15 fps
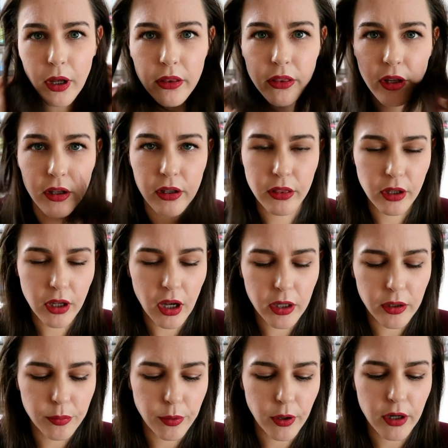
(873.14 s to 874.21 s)
But the
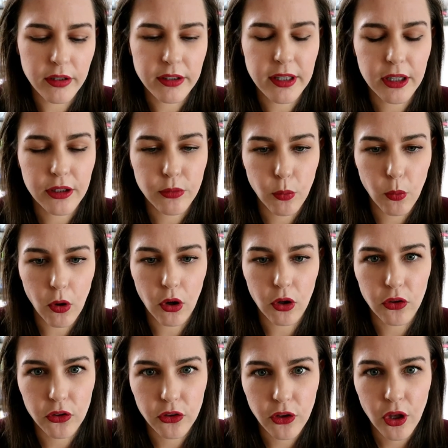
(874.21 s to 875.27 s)
kind of process
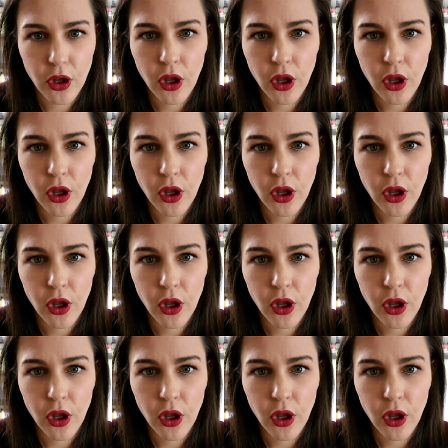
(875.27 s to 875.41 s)
was,